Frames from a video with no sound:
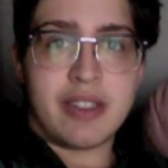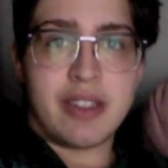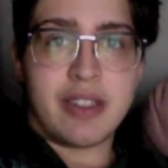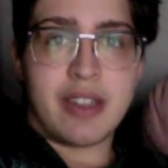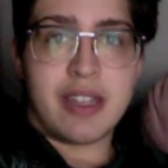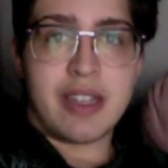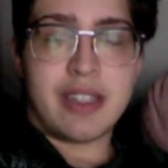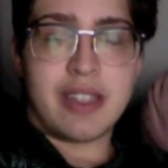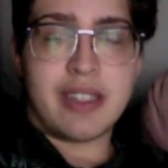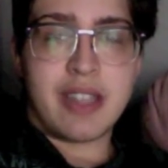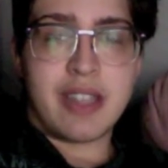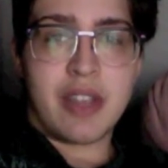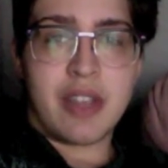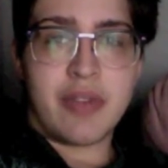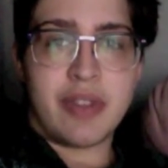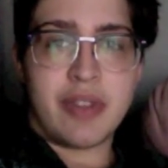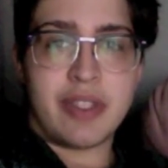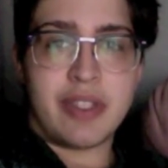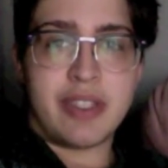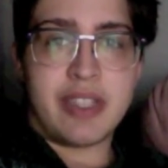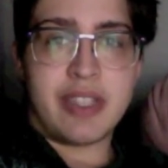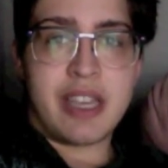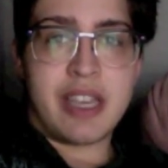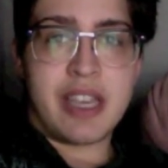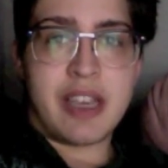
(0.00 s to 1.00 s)
and
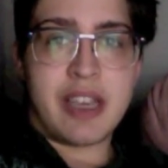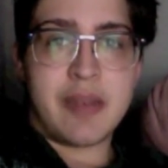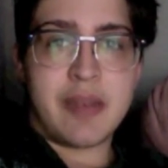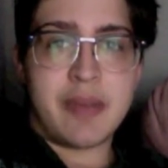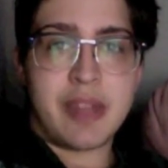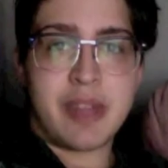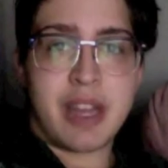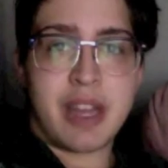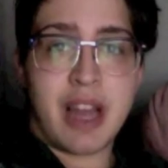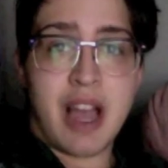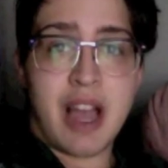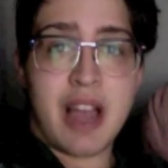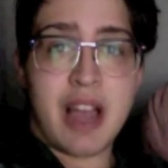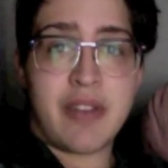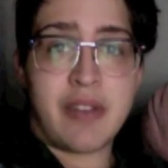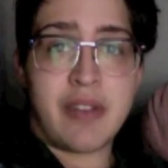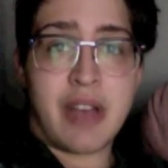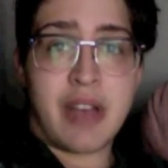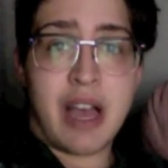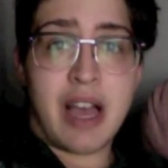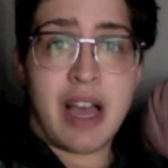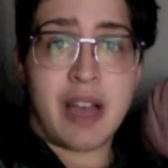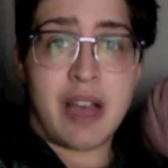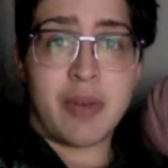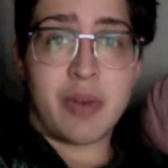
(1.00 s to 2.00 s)
self-esteem that I've
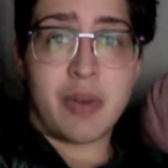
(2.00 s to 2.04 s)
had